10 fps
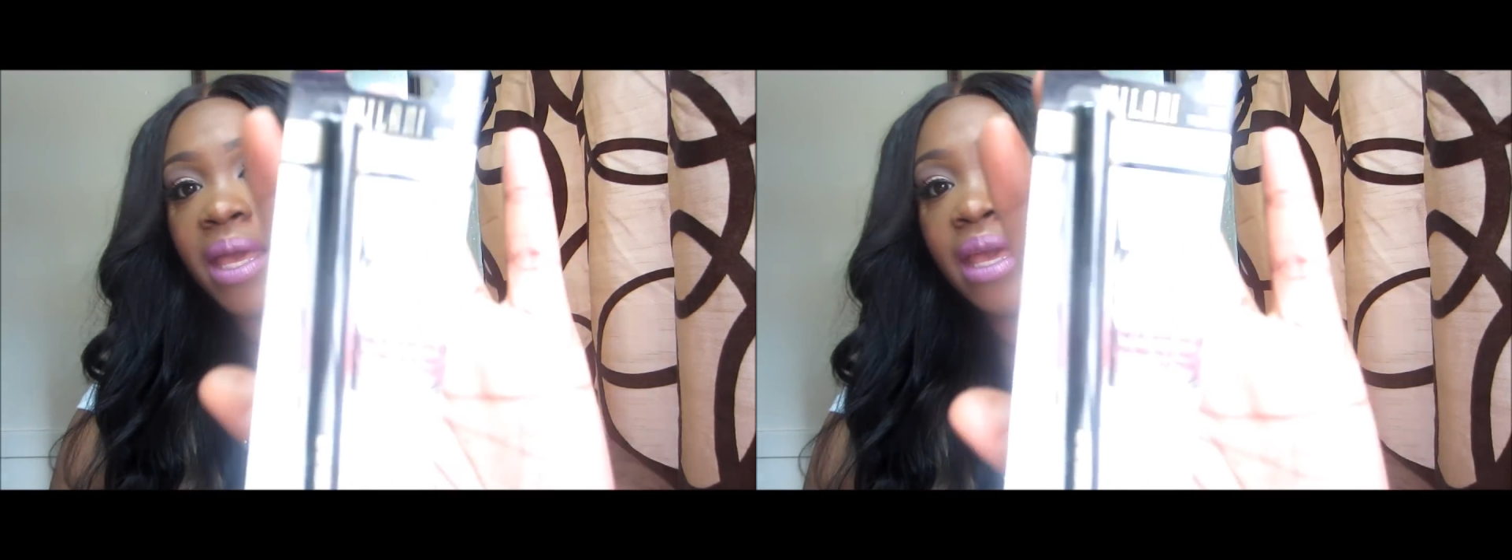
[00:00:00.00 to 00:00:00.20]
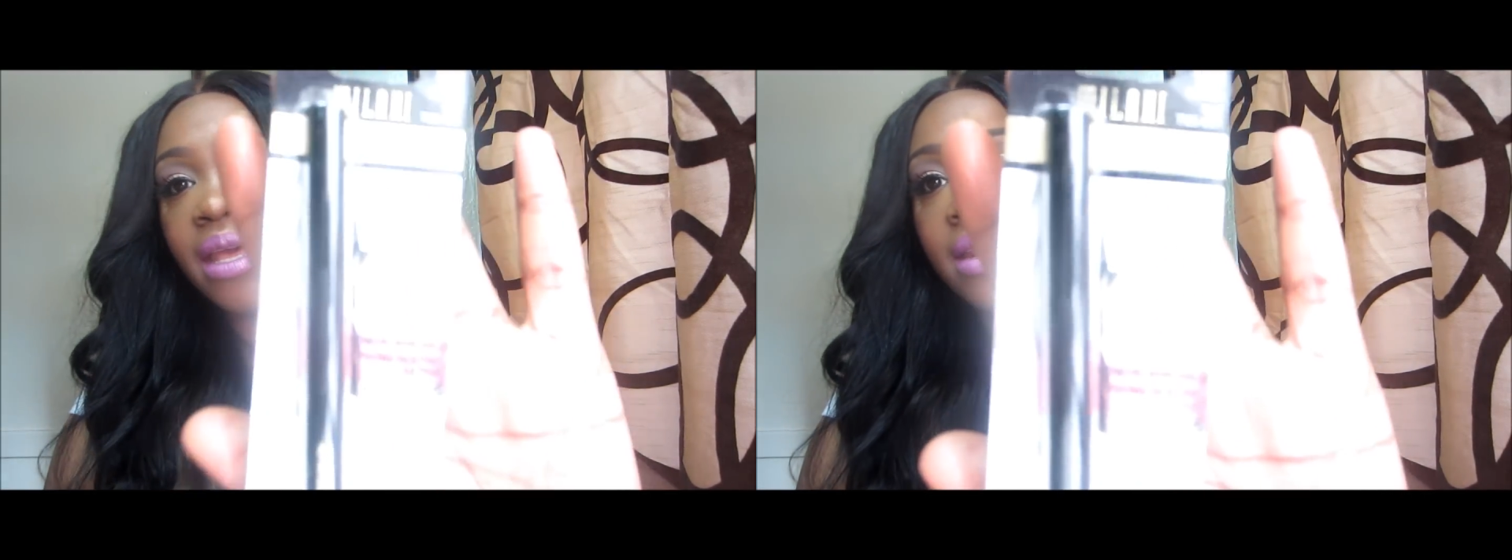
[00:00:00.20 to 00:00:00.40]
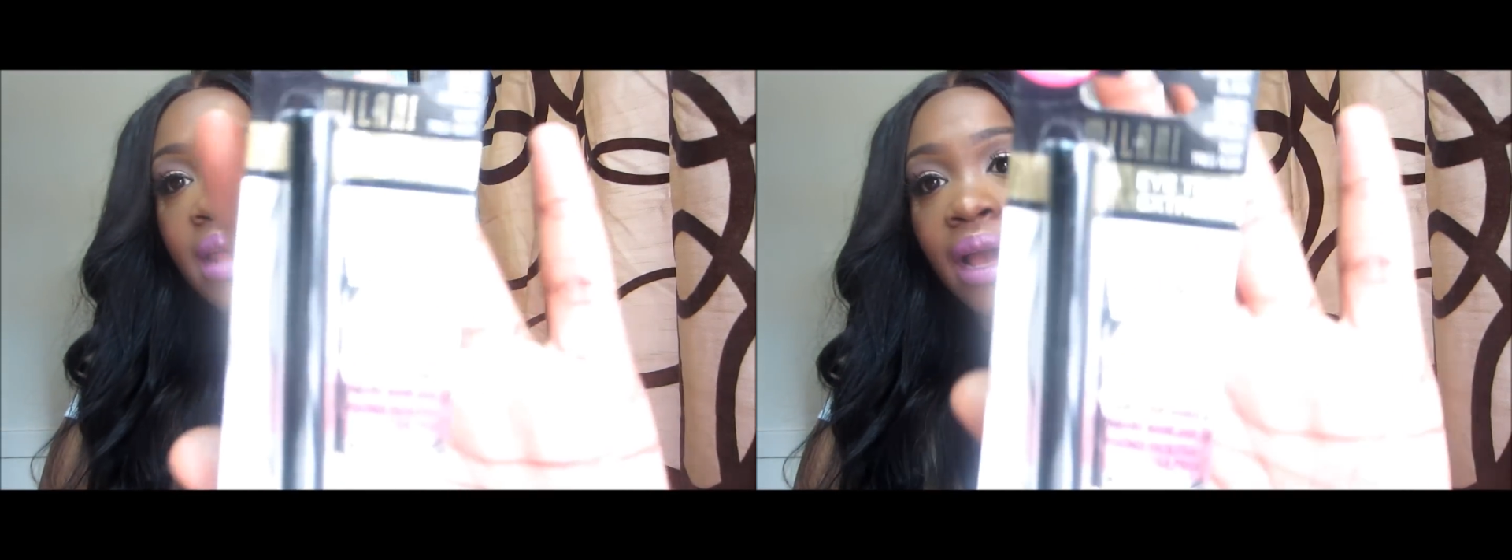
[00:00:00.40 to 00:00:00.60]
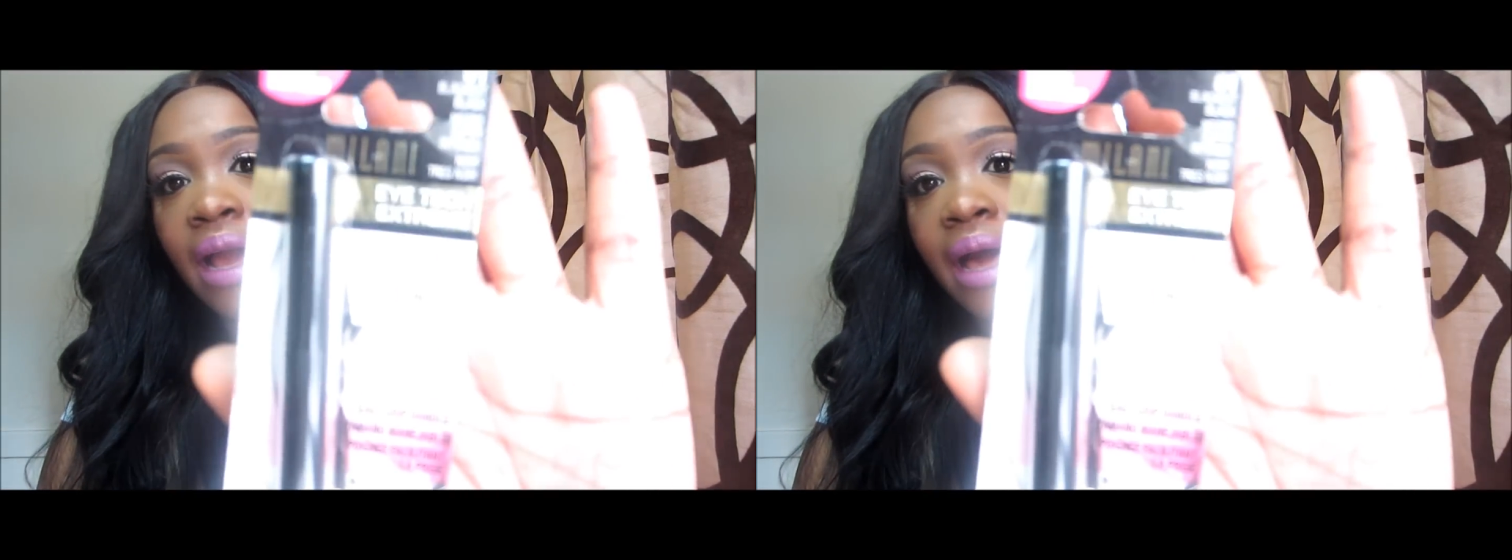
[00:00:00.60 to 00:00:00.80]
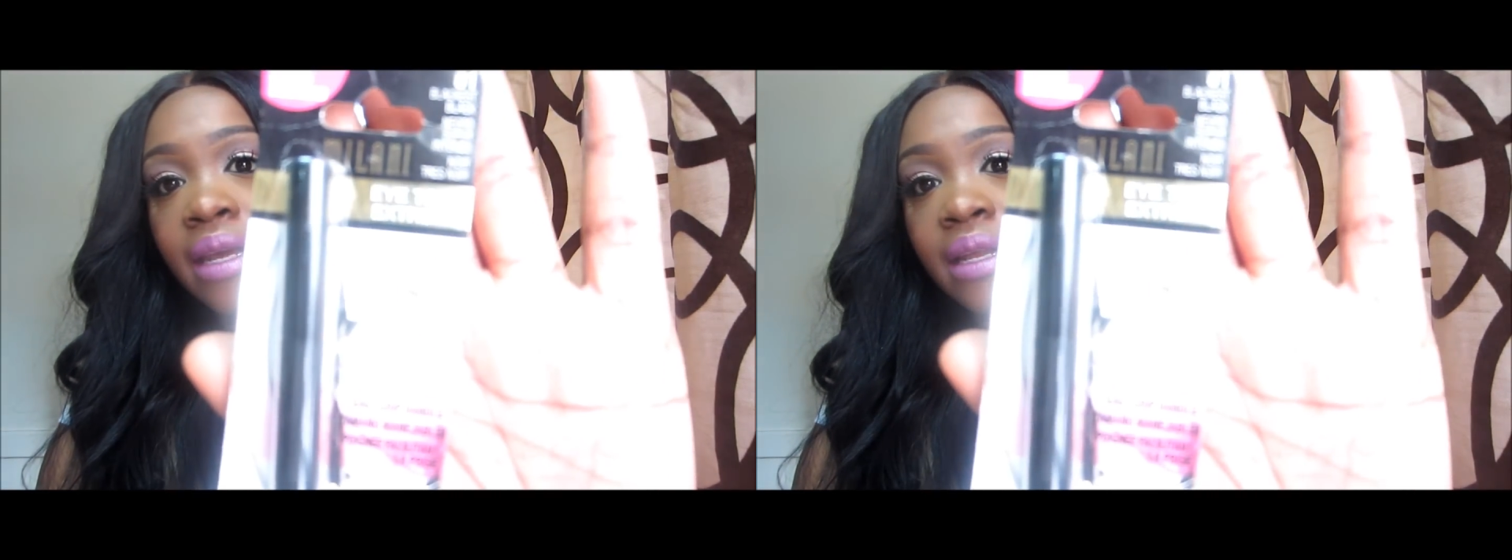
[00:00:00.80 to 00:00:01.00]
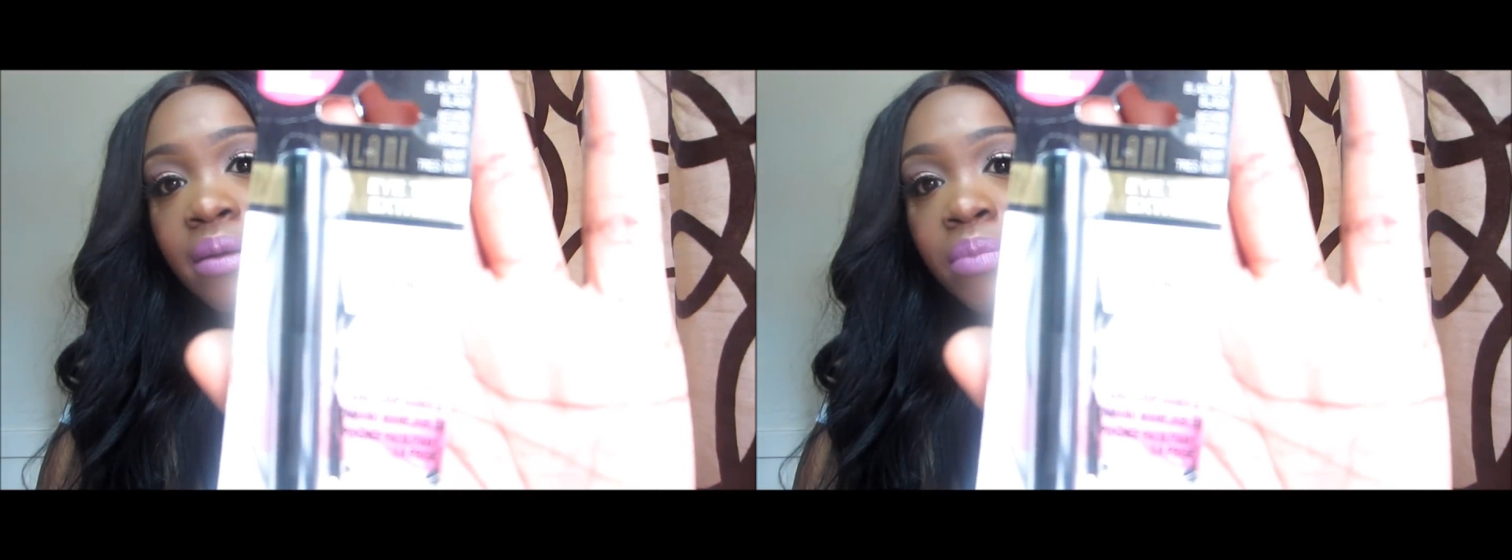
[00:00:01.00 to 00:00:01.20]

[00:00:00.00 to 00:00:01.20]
and I got it in the